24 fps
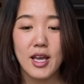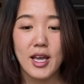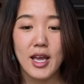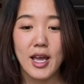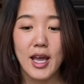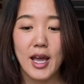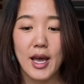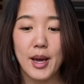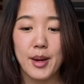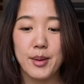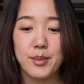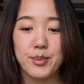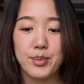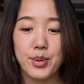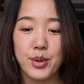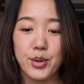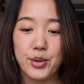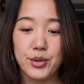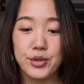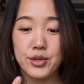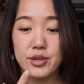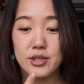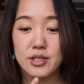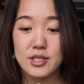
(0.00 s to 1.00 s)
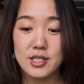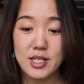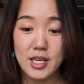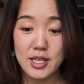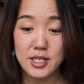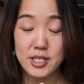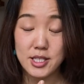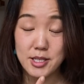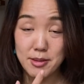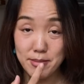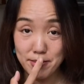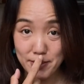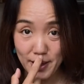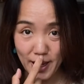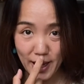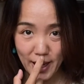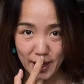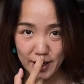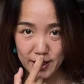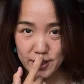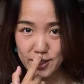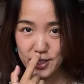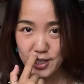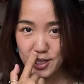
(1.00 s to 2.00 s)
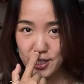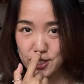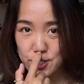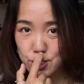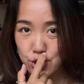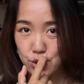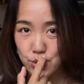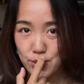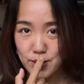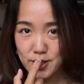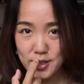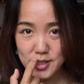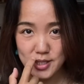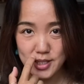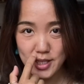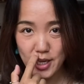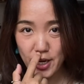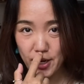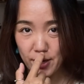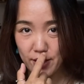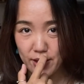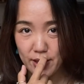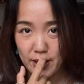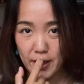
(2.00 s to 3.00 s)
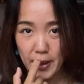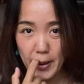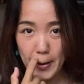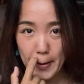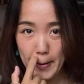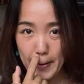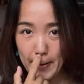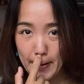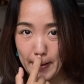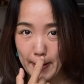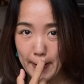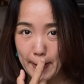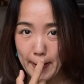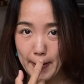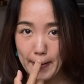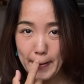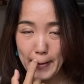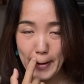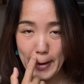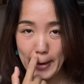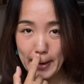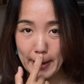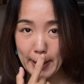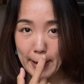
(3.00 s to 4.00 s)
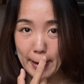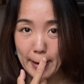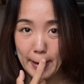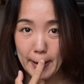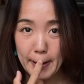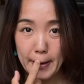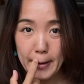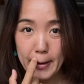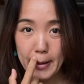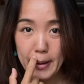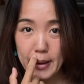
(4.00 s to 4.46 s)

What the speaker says: and pull your attention back to this area right here.